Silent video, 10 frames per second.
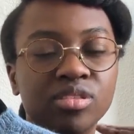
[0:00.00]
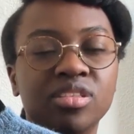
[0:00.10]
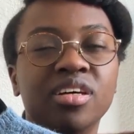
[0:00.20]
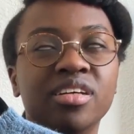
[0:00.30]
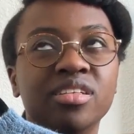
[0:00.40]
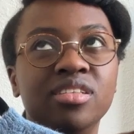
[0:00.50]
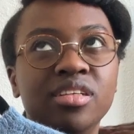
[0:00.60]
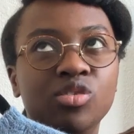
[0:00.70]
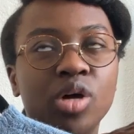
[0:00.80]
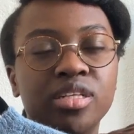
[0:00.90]
the
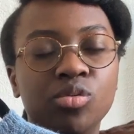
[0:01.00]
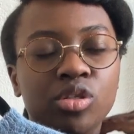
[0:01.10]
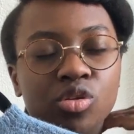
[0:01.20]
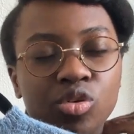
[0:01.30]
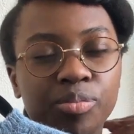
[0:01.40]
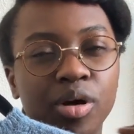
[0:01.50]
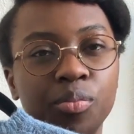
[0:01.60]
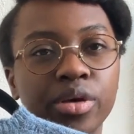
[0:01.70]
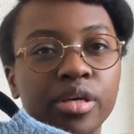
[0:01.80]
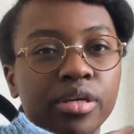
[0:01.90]
sweater won't creep
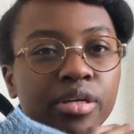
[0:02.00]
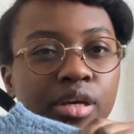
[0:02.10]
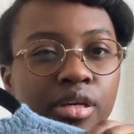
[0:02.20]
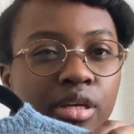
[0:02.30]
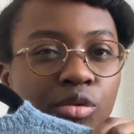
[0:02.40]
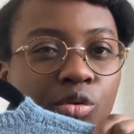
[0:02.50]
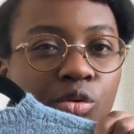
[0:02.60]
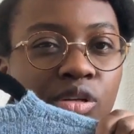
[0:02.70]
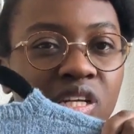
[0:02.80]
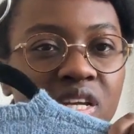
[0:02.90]
up
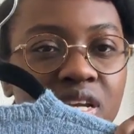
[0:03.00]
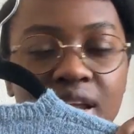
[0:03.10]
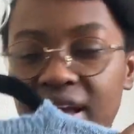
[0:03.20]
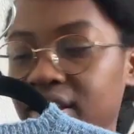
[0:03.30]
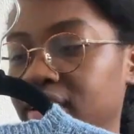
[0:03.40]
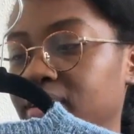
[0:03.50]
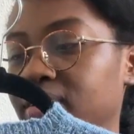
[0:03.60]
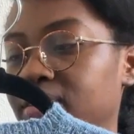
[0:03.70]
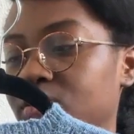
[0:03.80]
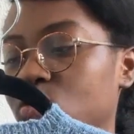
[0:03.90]
your neck
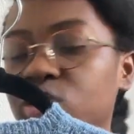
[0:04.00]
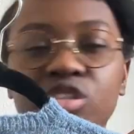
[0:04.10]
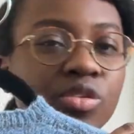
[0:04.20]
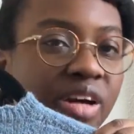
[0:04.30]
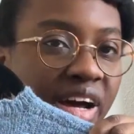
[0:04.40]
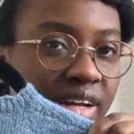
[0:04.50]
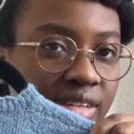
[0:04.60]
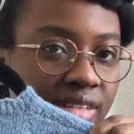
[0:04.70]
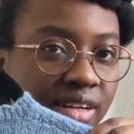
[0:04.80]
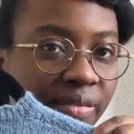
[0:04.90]
once you add
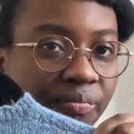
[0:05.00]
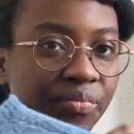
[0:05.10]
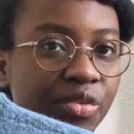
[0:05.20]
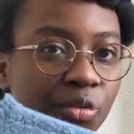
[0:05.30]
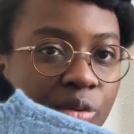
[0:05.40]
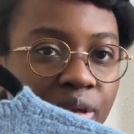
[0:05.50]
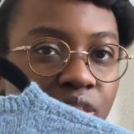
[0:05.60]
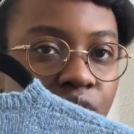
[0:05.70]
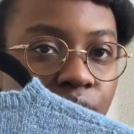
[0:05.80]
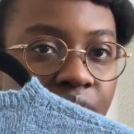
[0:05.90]
the ribbing
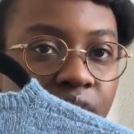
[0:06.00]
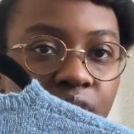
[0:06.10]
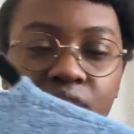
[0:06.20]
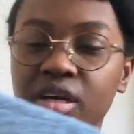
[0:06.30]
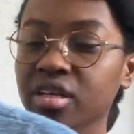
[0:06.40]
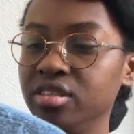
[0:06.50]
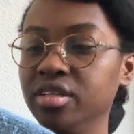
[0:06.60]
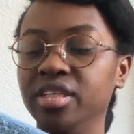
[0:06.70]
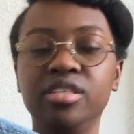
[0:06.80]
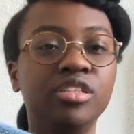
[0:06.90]
to it. So
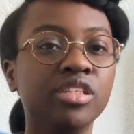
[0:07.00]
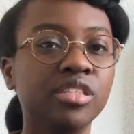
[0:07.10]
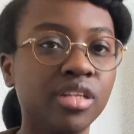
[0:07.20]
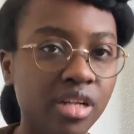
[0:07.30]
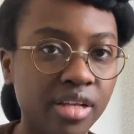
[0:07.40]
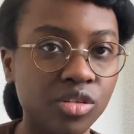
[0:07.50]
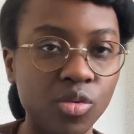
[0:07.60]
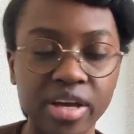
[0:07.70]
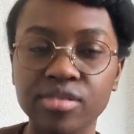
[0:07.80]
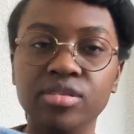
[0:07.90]
this is just another
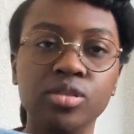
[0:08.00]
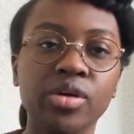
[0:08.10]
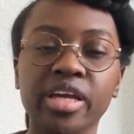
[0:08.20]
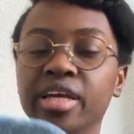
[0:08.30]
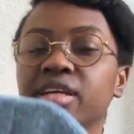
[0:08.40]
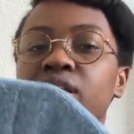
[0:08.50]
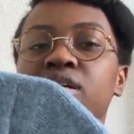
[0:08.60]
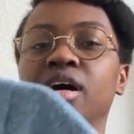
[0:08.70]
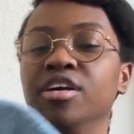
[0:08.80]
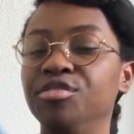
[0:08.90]
way of doing it.
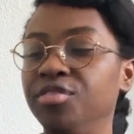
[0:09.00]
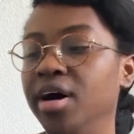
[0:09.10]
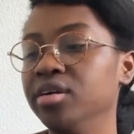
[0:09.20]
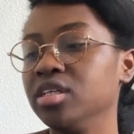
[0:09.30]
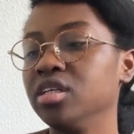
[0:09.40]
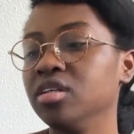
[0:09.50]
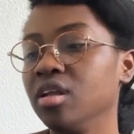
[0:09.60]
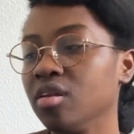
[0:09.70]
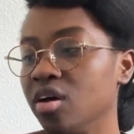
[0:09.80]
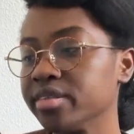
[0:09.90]
I have found in a
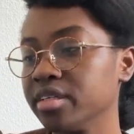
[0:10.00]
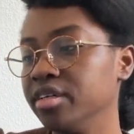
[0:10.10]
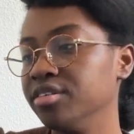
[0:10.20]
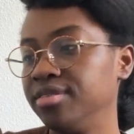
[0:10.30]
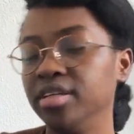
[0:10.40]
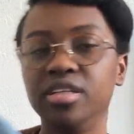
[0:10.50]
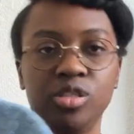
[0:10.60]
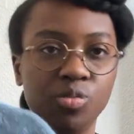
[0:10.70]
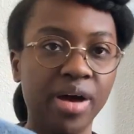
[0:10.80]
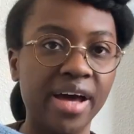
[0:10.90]
lot of
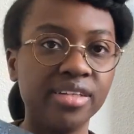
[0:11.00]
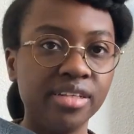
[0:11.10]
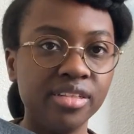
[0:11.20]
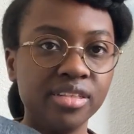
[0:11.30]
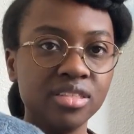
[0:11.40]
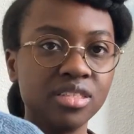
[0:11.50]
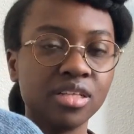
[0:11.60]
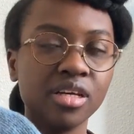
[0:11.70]
vintage patterns,